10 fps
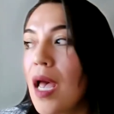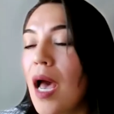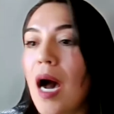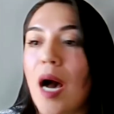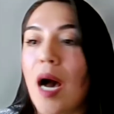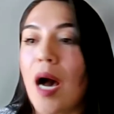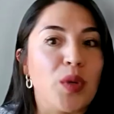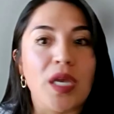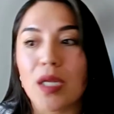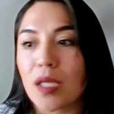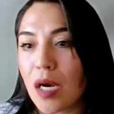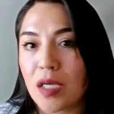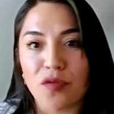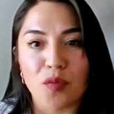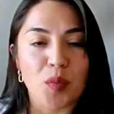but we get calls
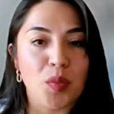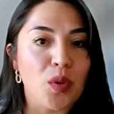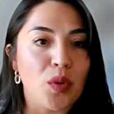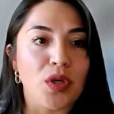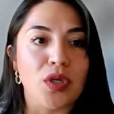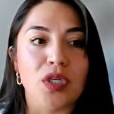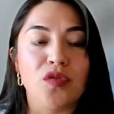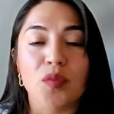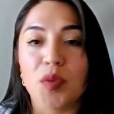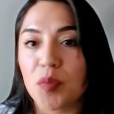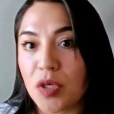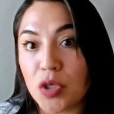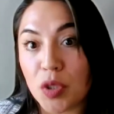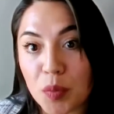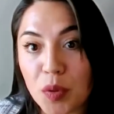from employers, from
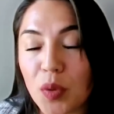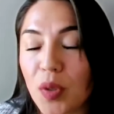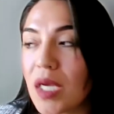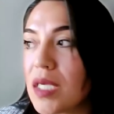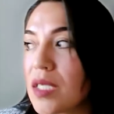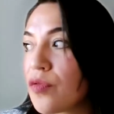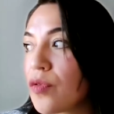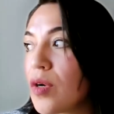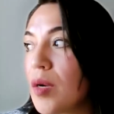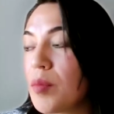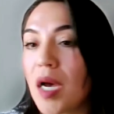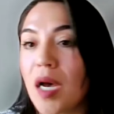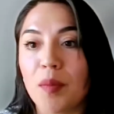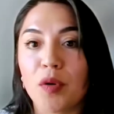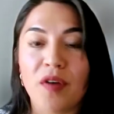injured employees, from
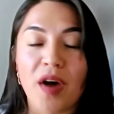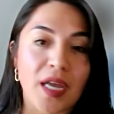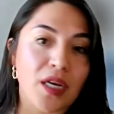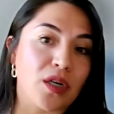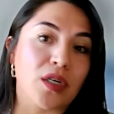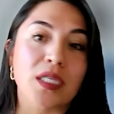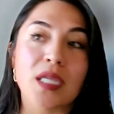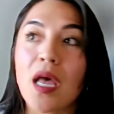providers.